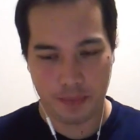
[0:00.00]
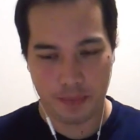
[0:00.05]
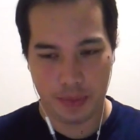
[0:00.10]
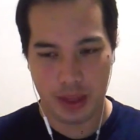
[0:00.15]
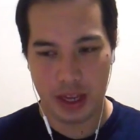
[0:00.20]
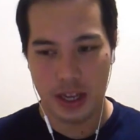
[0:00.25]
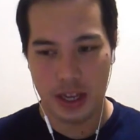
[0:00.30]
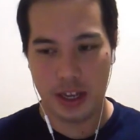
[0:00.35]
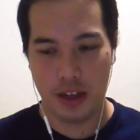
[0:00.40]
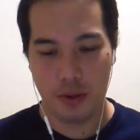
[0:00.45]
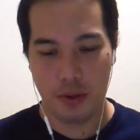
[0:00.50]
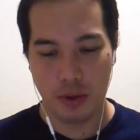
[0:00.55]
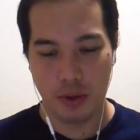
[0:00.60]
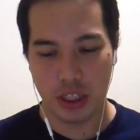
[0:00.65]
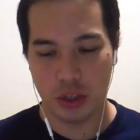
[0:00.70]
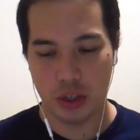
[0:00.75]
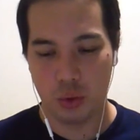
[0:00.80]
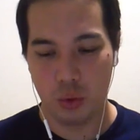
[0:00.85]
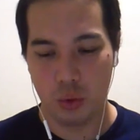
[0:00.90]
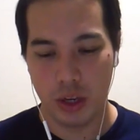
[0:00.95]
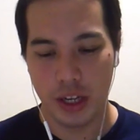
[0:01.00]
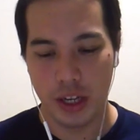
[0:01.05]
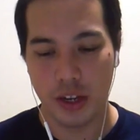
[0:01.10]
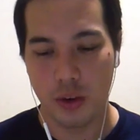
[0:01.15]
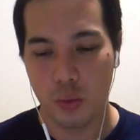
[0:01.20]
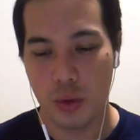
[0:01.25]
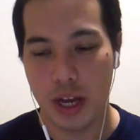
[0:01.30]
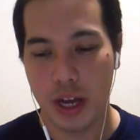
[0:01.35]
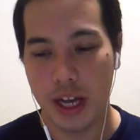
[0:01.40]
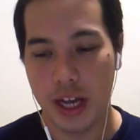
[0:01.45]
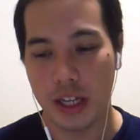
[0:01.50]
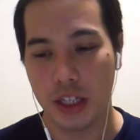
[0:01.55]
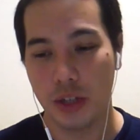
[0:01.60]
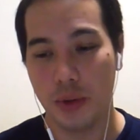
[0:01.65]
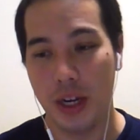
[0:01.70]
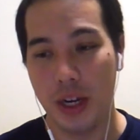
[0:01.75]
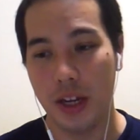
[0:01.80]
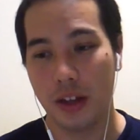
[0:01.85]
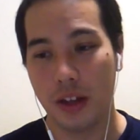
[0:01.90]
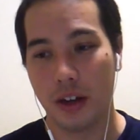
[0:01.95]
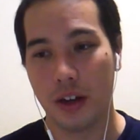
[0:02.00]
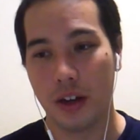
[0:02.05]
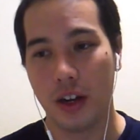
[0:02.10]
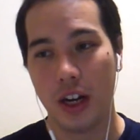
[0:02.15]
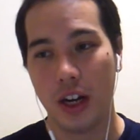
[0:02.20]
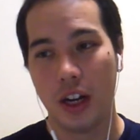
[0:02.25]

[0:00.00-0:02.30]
It was just a really good way to either